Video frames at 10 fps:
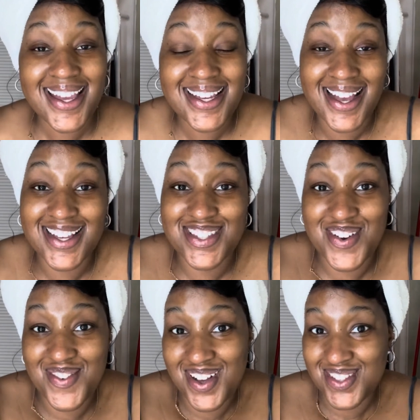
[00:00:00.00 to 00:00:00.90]
guys,
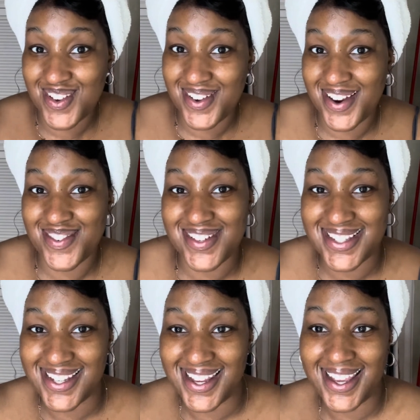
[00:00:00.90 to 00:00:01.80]
how far is it with everyone
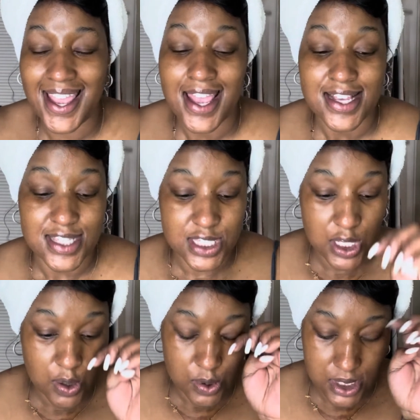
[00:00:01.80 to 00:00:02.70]
today?
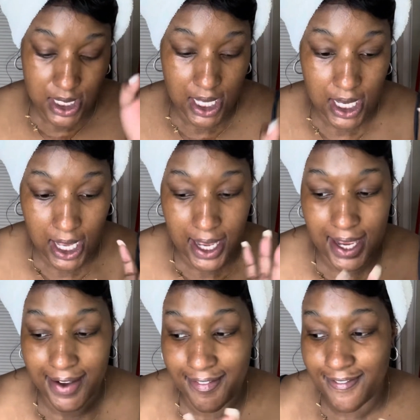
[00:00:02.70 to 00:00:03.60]
So today
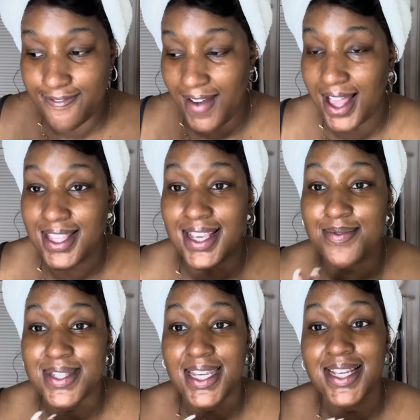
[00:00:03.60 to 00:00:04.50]
I finally
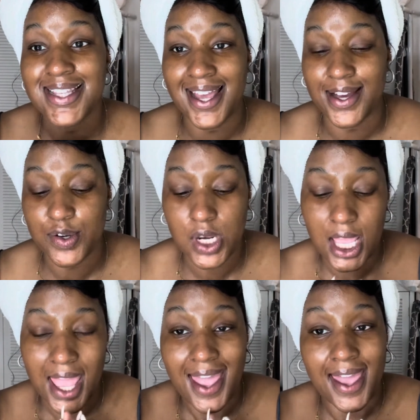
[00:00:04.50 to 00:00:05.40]
am sitting down
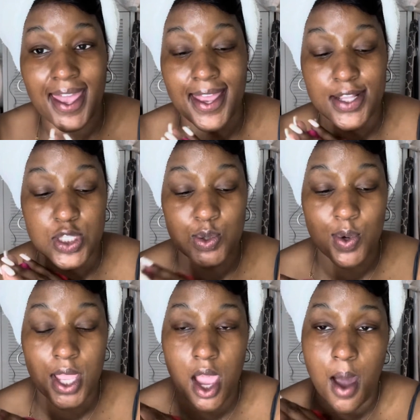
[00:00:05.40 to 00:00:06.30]
and
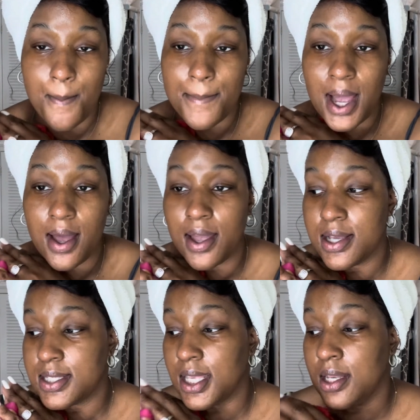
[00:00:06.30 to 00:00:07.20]
doing my
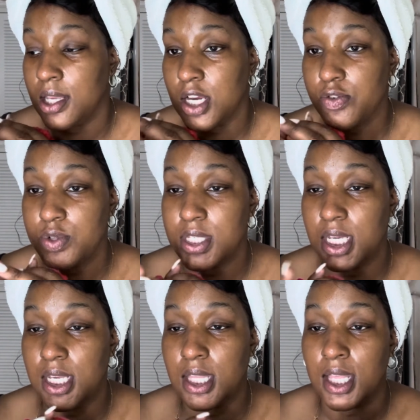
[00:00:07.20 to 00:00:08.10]
skincare
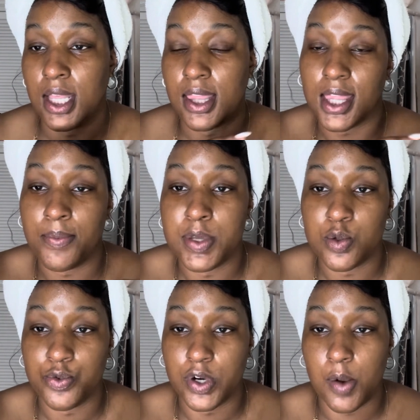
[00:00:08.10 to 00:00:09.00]
routine that I've been
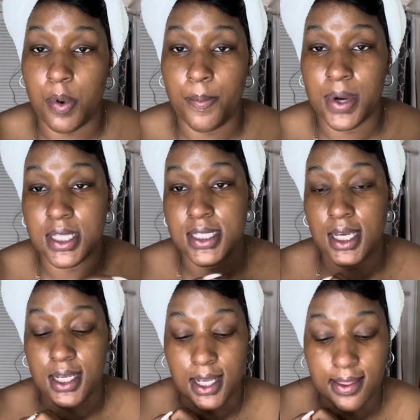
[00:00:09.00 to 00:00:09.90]
doing for a couple months,
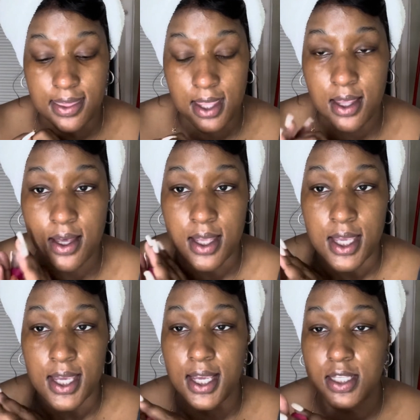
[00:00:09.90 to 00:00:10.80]
and I think
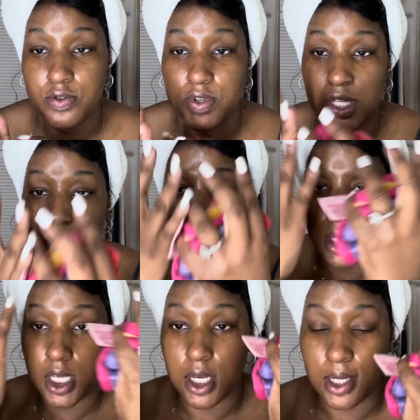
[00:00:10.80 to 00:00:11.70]
it's really
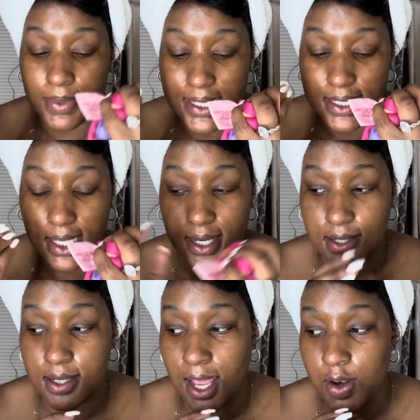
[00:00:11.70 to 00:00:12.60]
working on my skin.
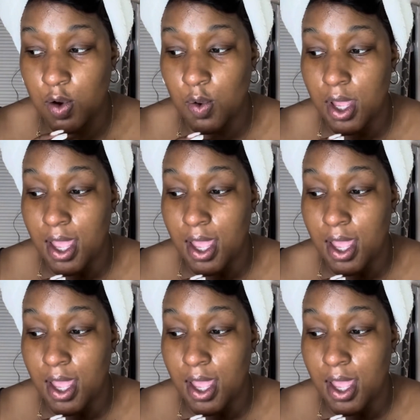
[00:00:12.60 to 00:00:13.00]
I know